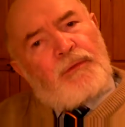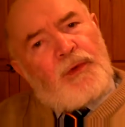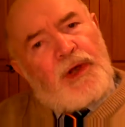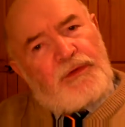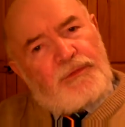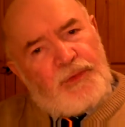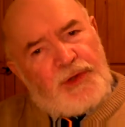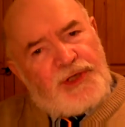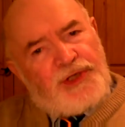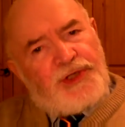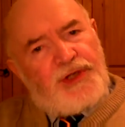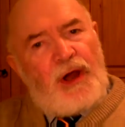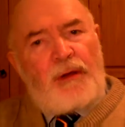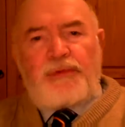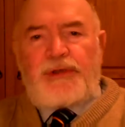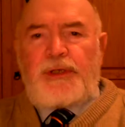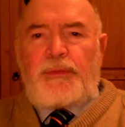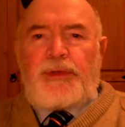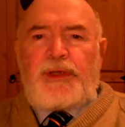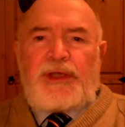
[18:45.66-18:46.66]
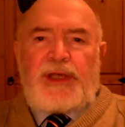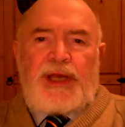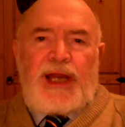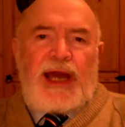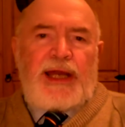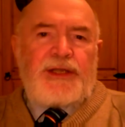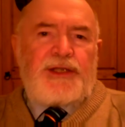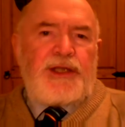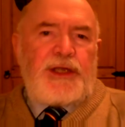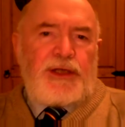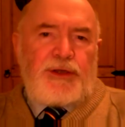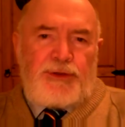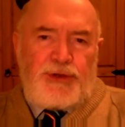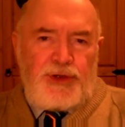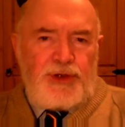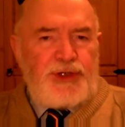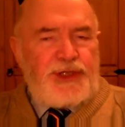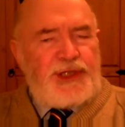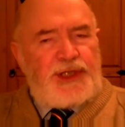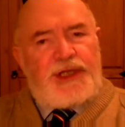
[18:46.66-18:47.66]
If we'd stopped him in the
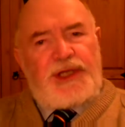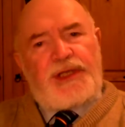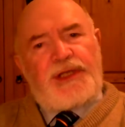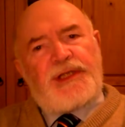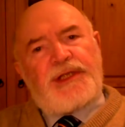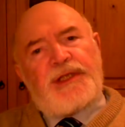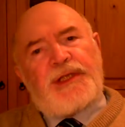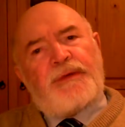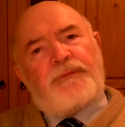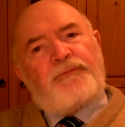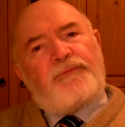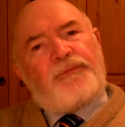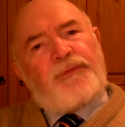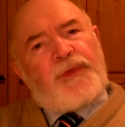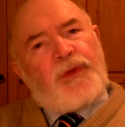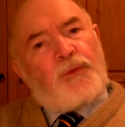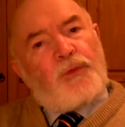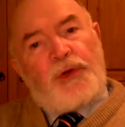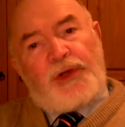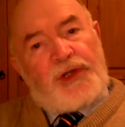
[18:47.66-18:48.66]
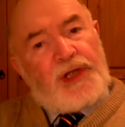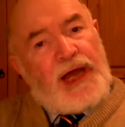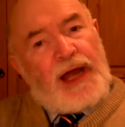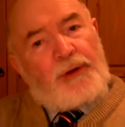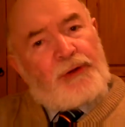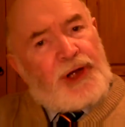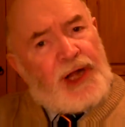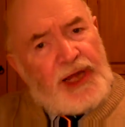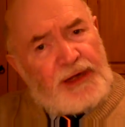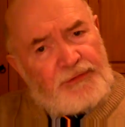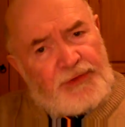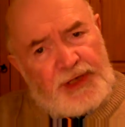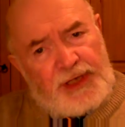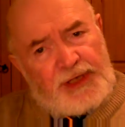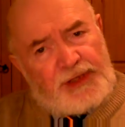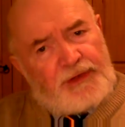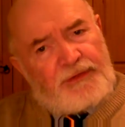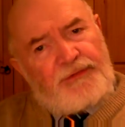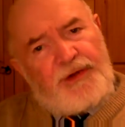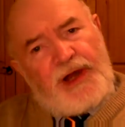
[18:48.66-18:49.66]
1930s, with our Navy
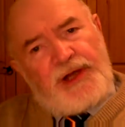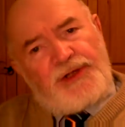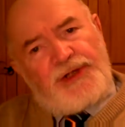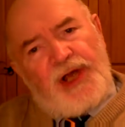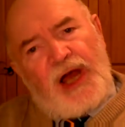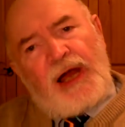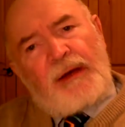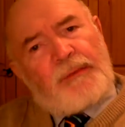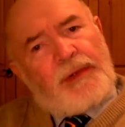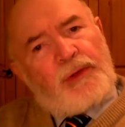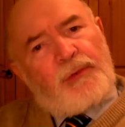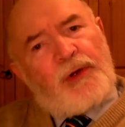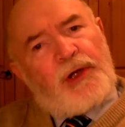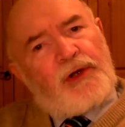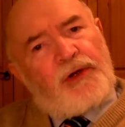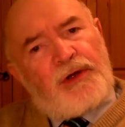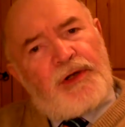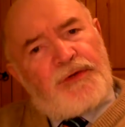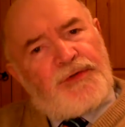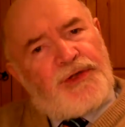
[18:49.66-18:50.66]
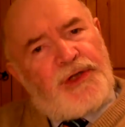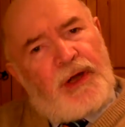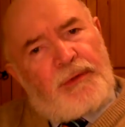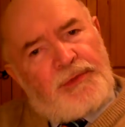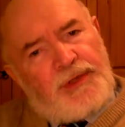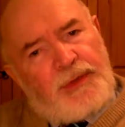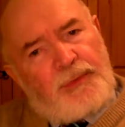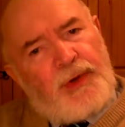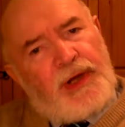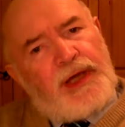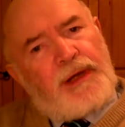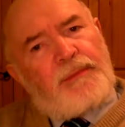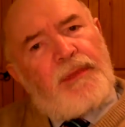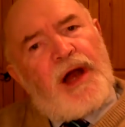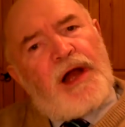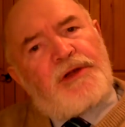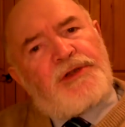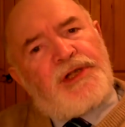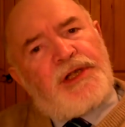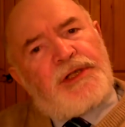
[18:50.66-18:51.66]
and the French Army, we could have stopped him when he
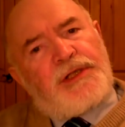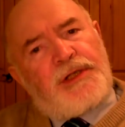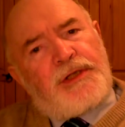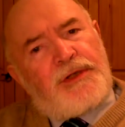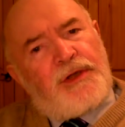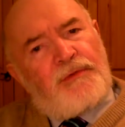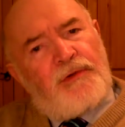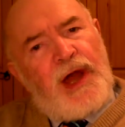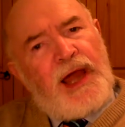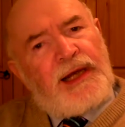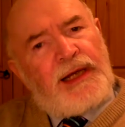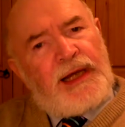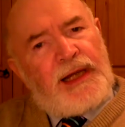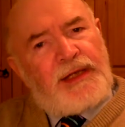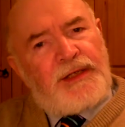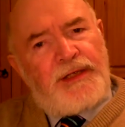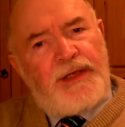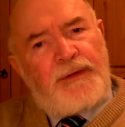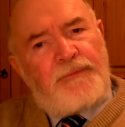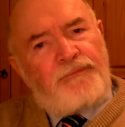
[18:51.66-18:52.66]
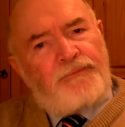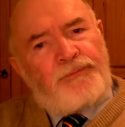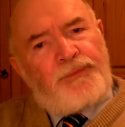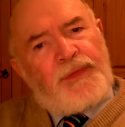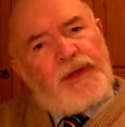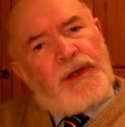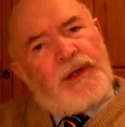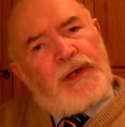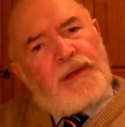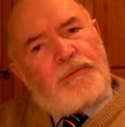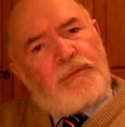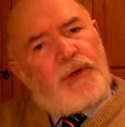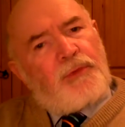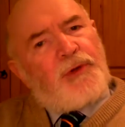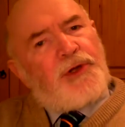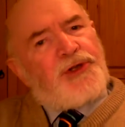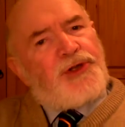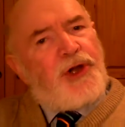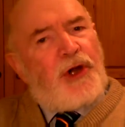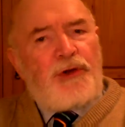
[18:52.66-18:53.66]
marched into the Rhineland. But
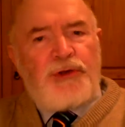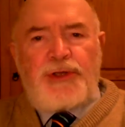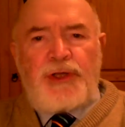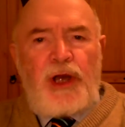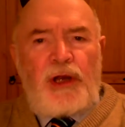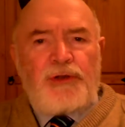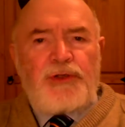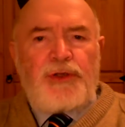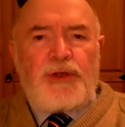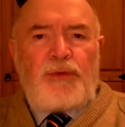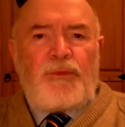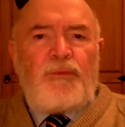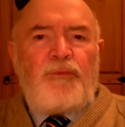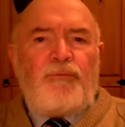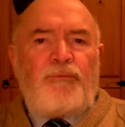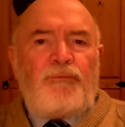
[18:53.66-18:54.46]
we chose not to.